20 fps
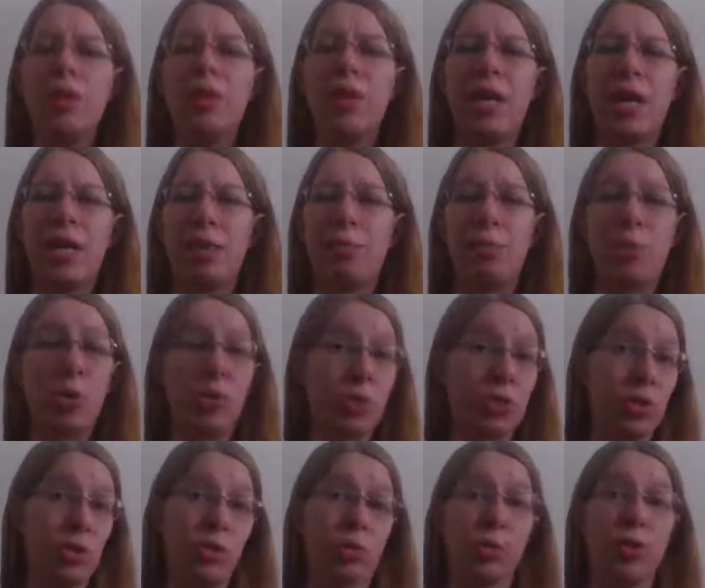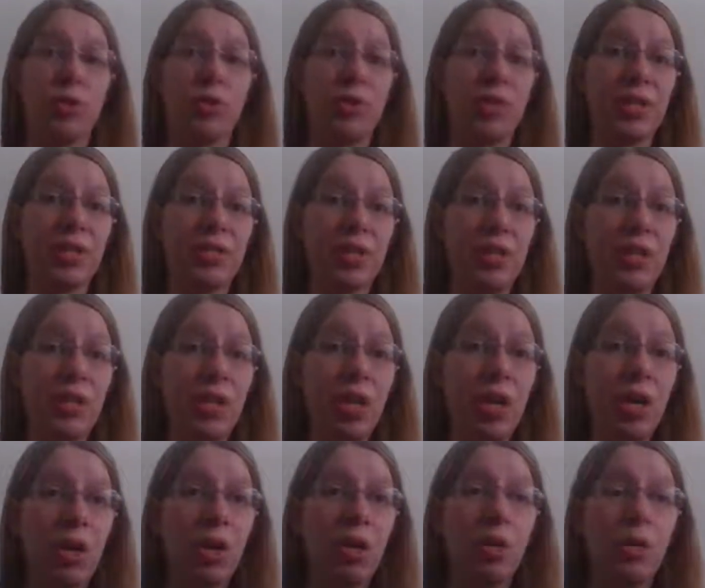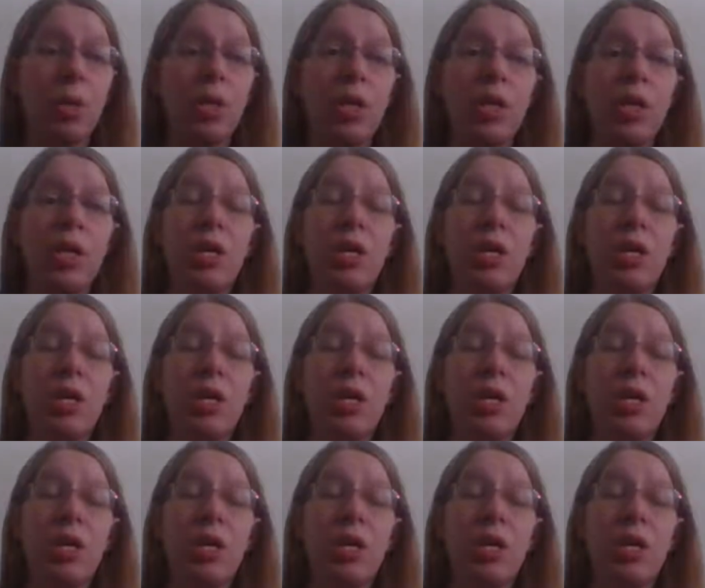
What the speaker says: that most of the world doesn't know.